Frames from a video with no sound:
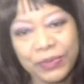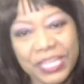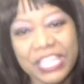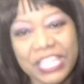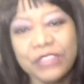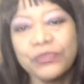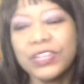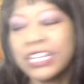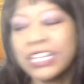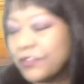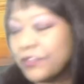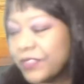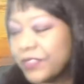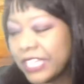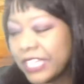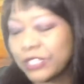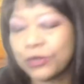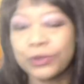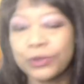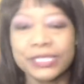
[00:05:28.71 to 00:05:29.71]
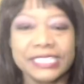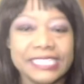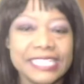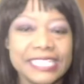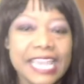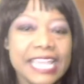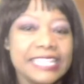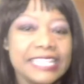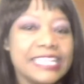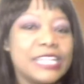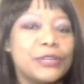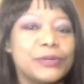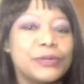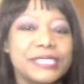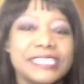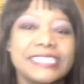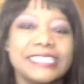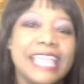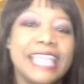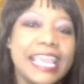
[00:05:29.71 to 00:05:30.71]
even if they don't
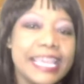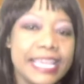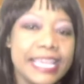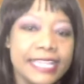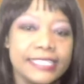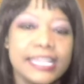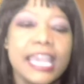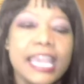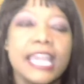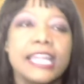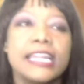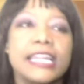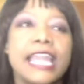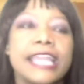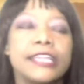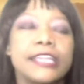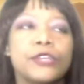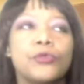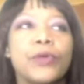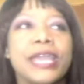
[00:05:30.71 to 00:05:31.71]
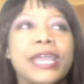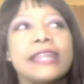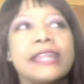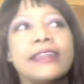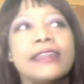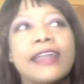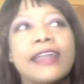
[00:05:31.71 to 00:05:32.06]
say it. Like when